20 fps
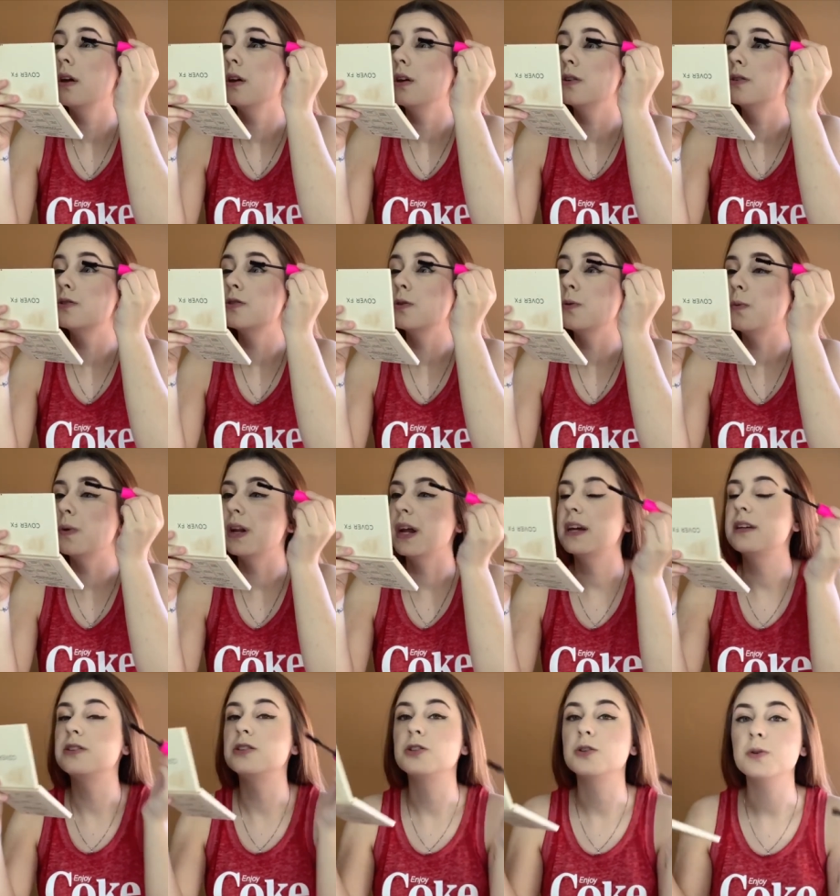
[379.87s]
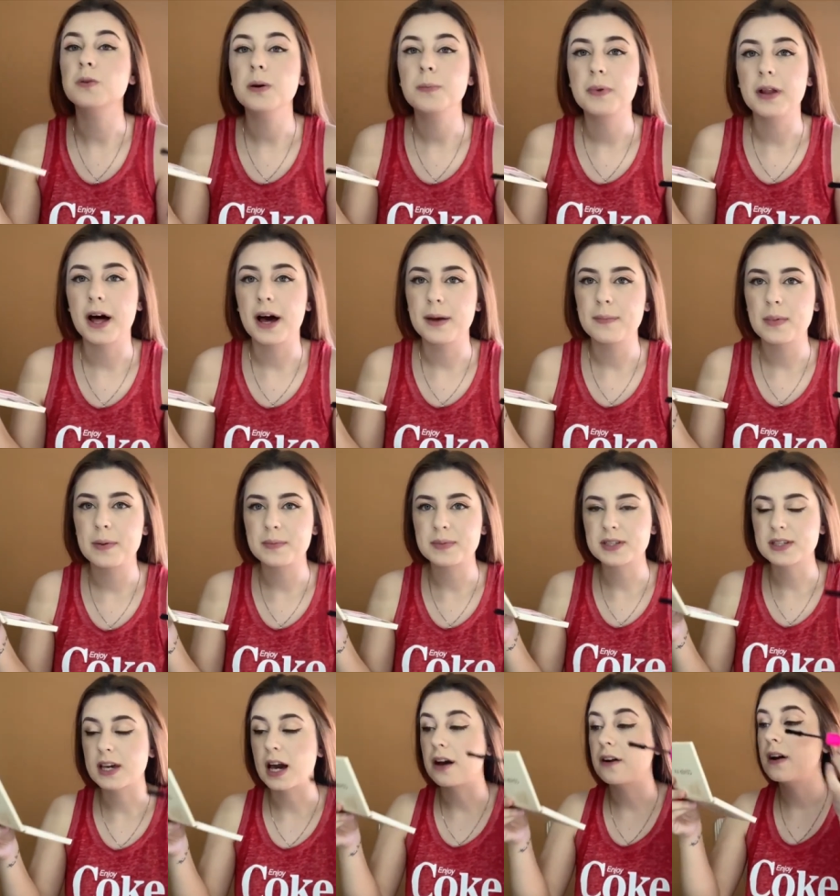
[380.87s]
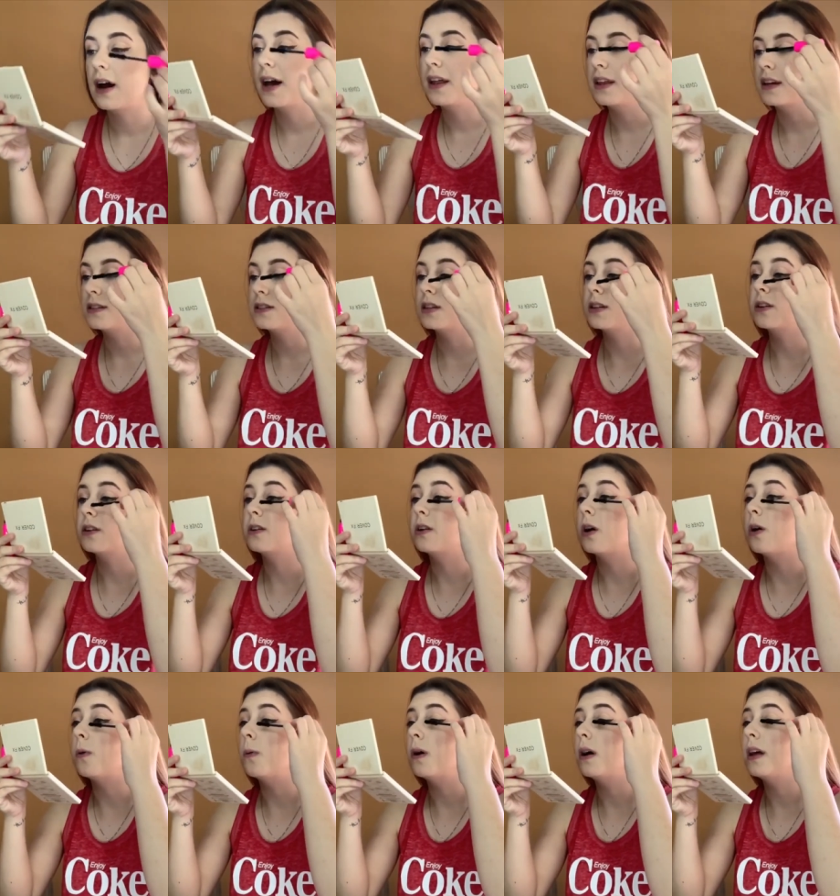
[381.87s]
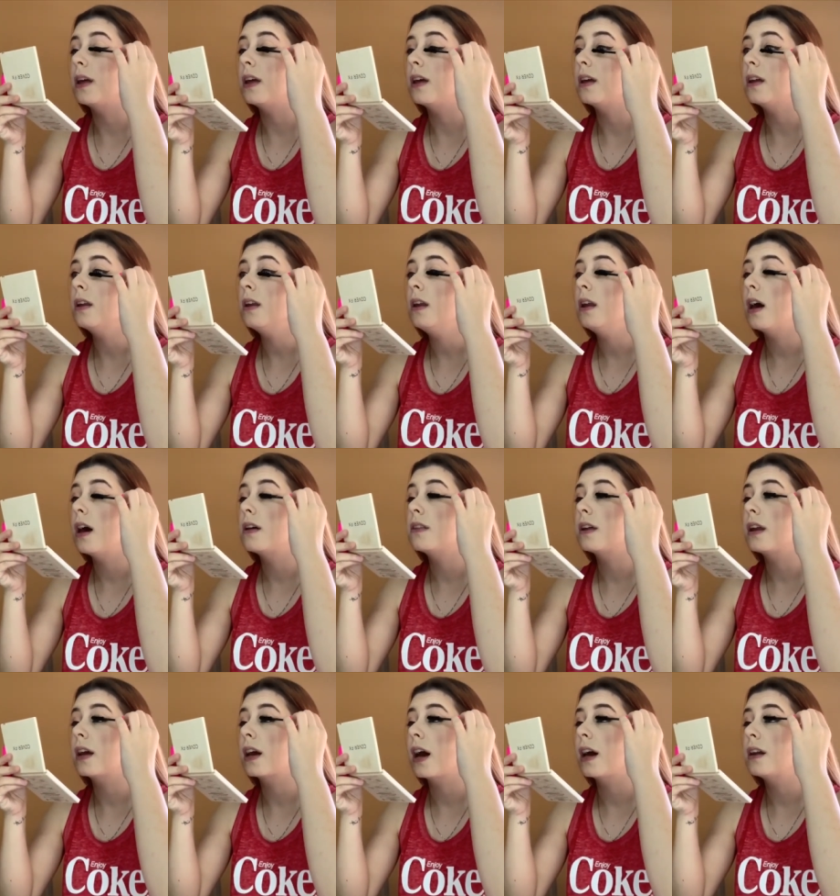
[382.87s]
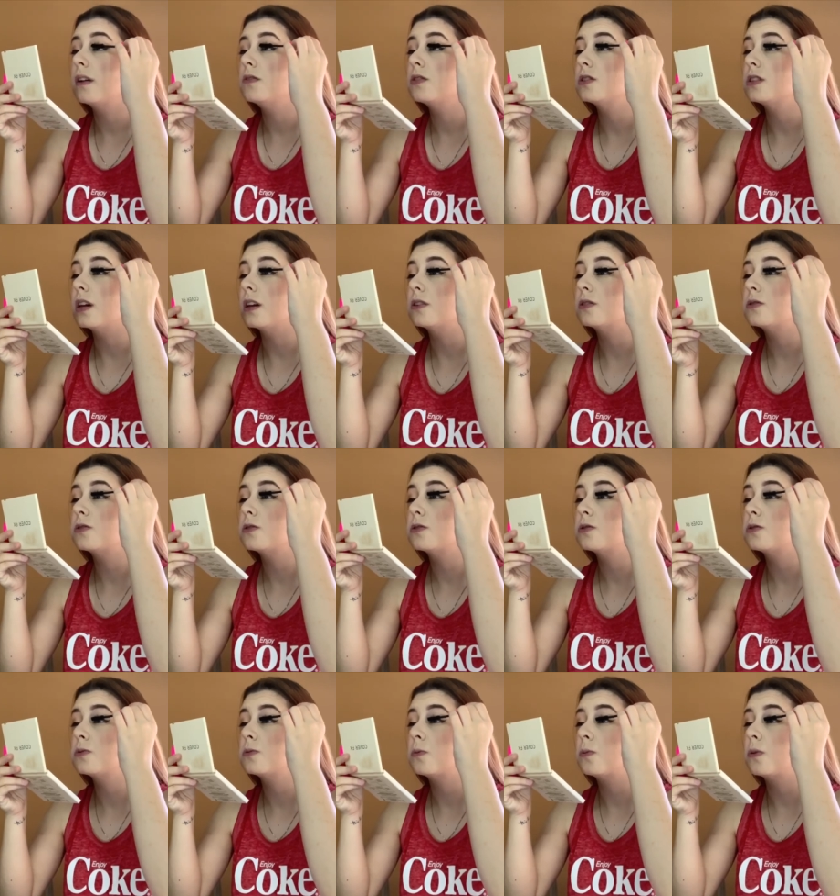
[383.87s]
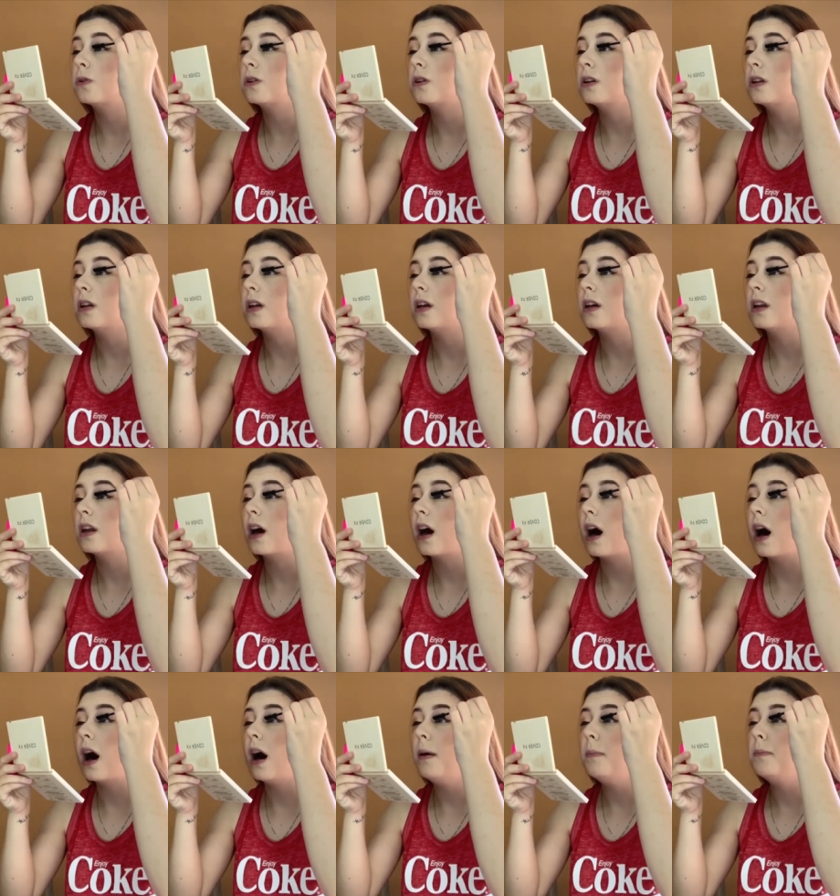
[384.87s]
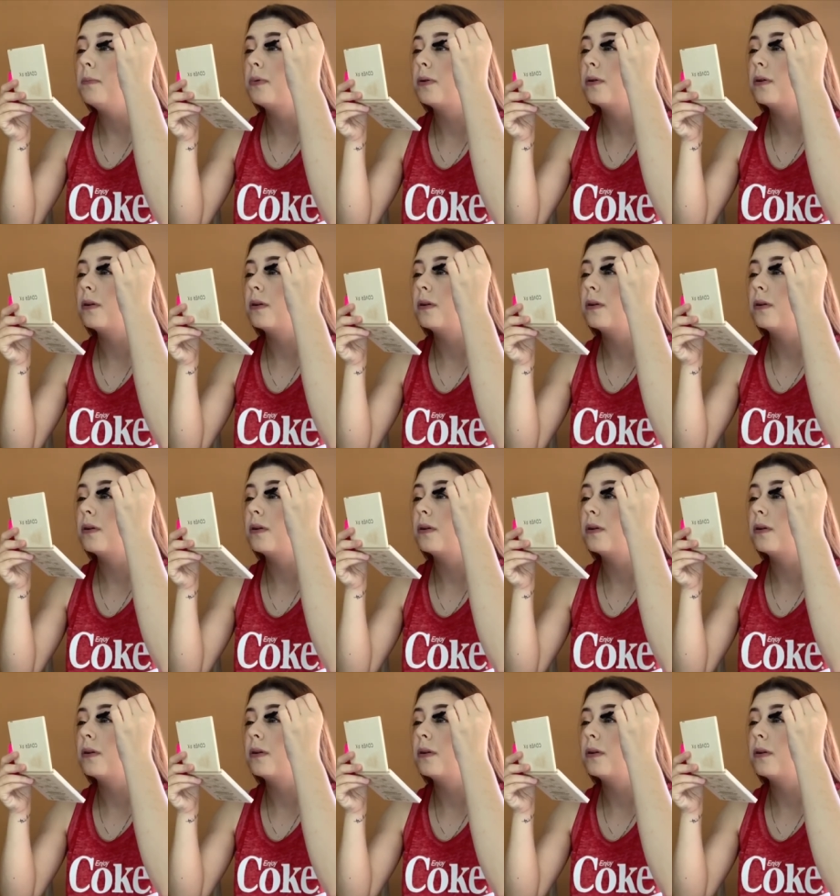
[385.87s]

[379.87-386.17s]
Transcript: So when I do apply my mascara, I like to go in and then I kind of just like swirl it up,